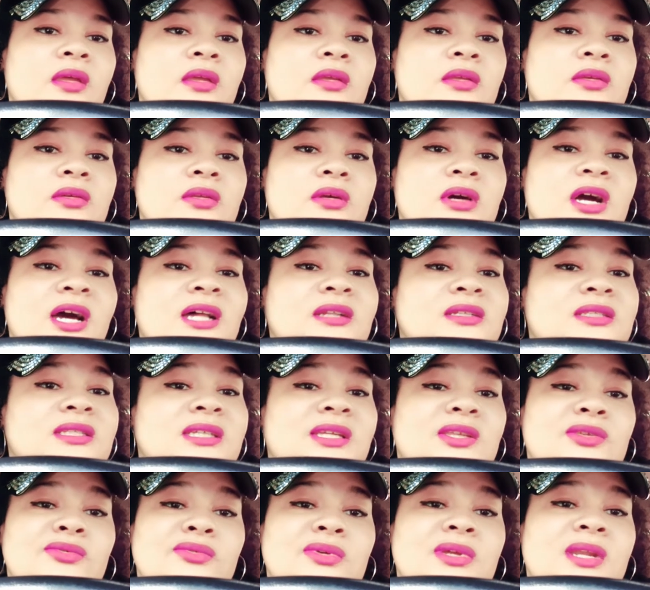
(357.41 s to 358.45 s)
You know, I don't
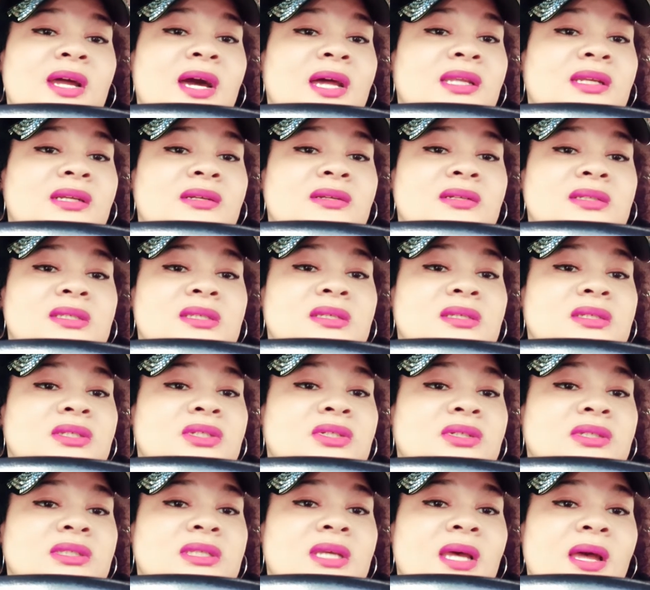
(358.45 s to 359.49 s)
think you get out of here until it's
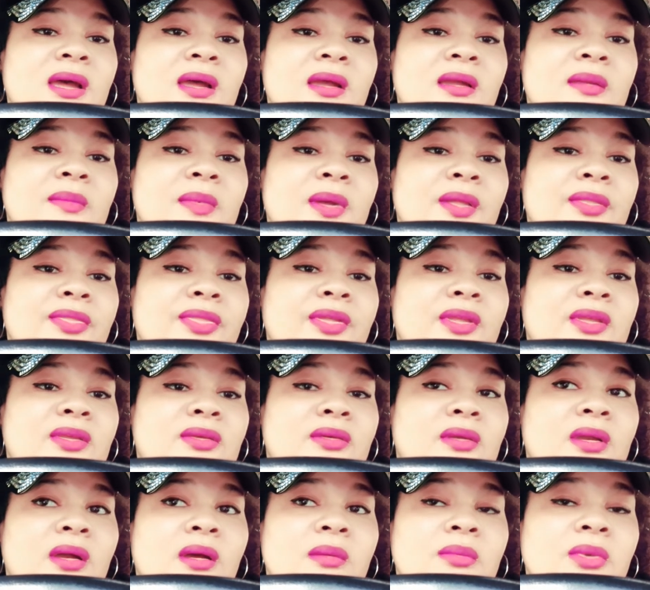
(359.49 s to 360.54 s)
your time. I don't think
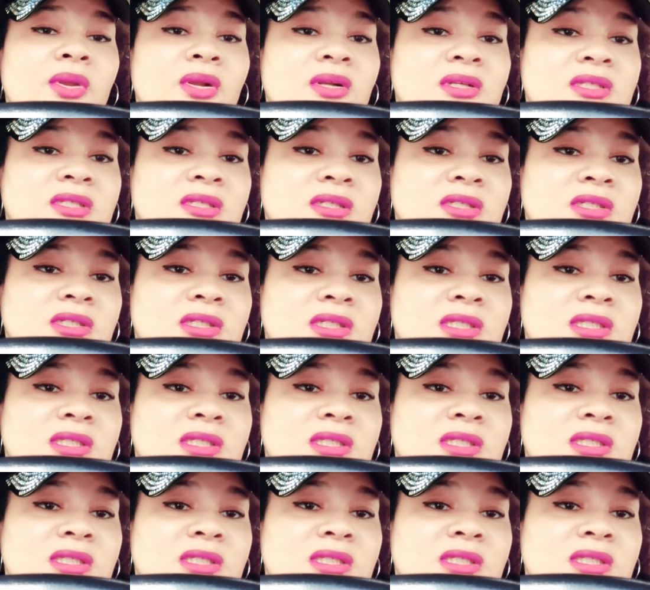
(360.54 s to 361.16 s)
you come here until it's your